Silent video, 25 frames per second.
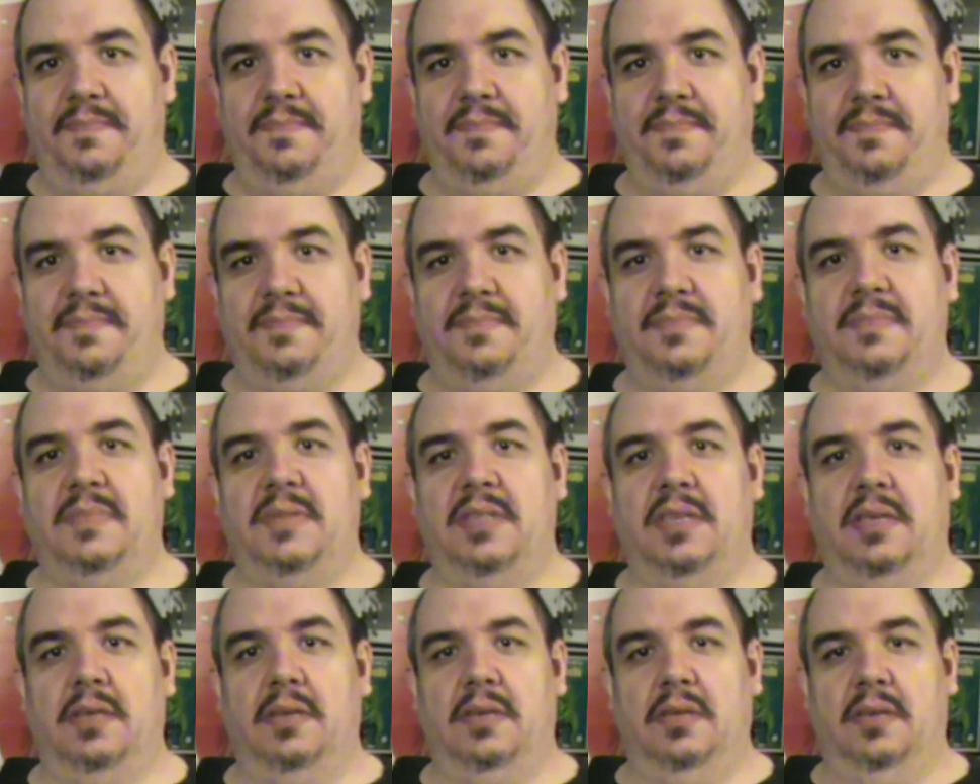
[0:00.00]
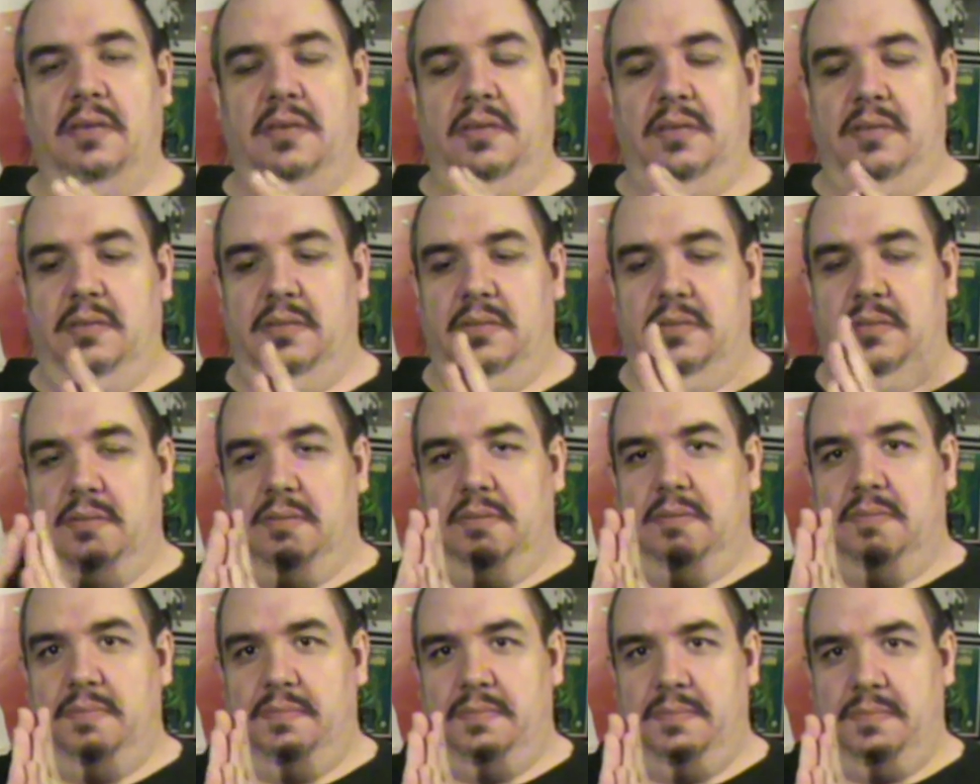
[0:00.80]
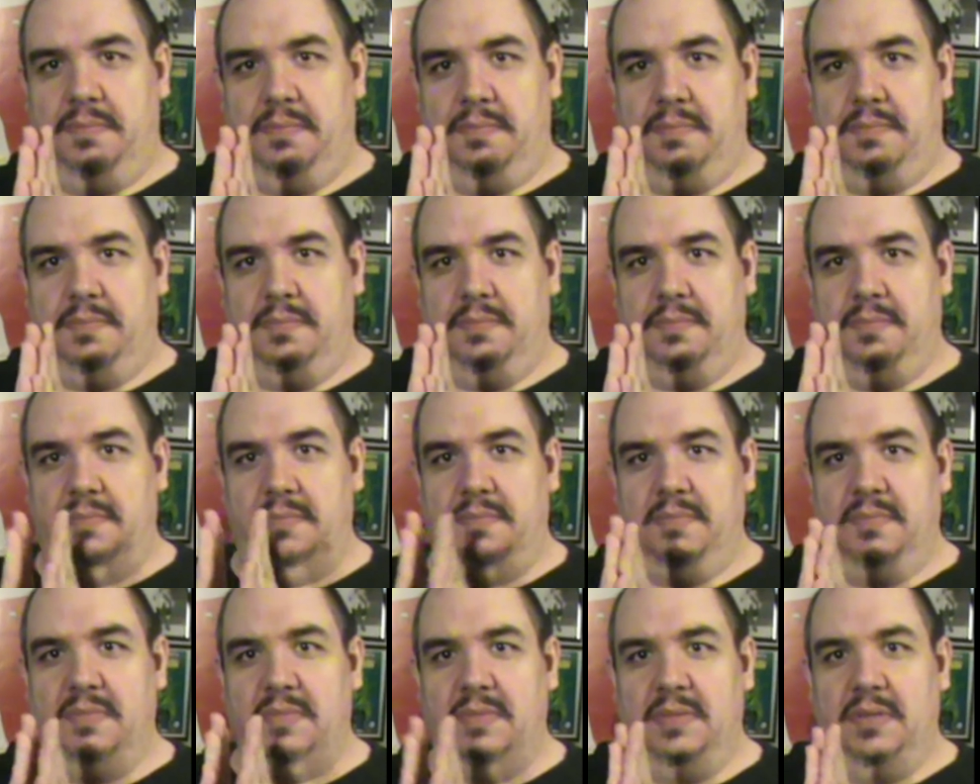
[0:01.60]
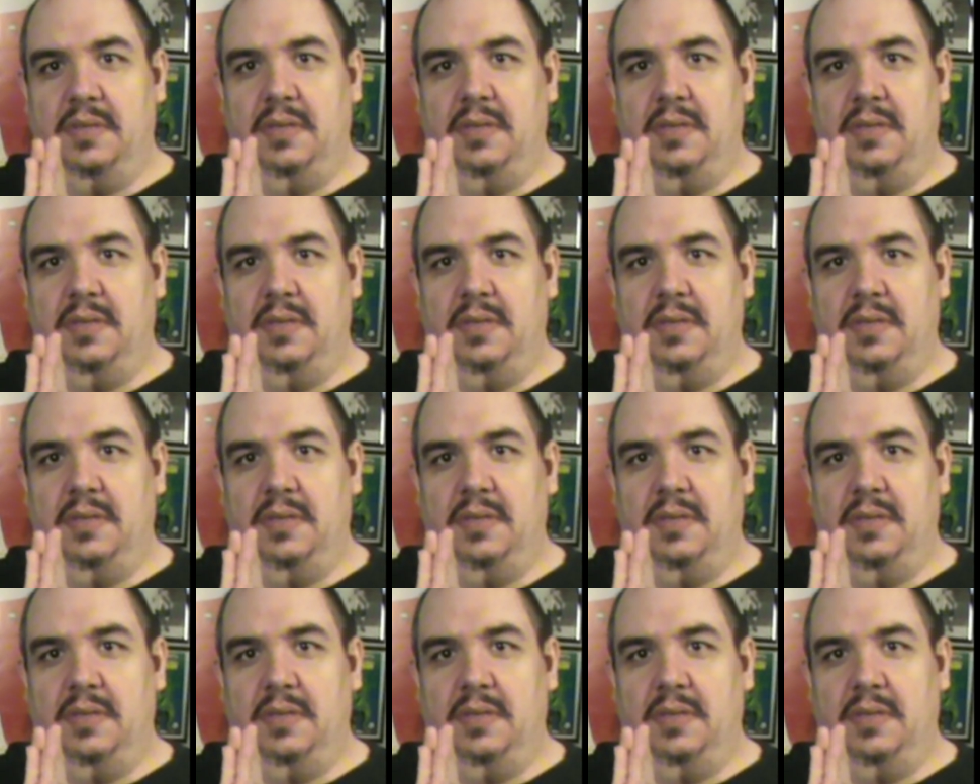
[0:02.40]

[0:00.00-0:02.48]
(silence)